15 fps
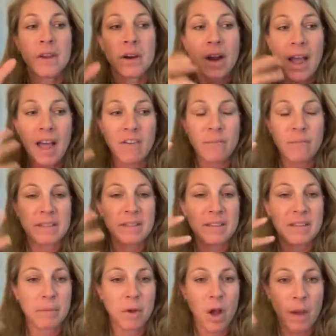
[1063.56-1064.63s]
there have been
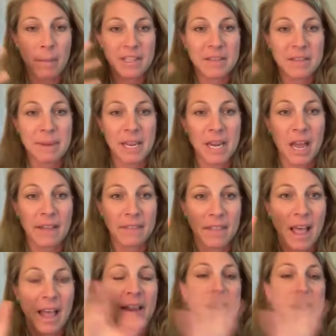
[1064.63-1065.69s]
some comments made
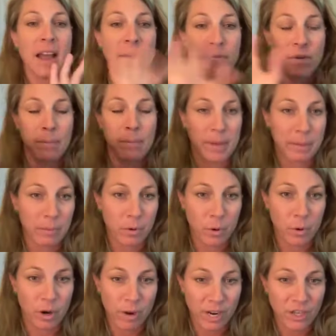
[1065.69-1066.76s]
online, not from people
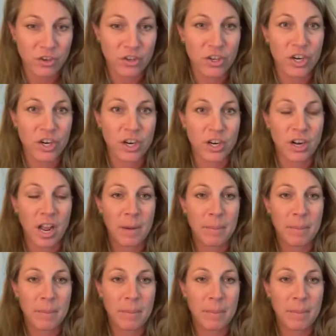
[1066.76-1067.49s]
who are registered,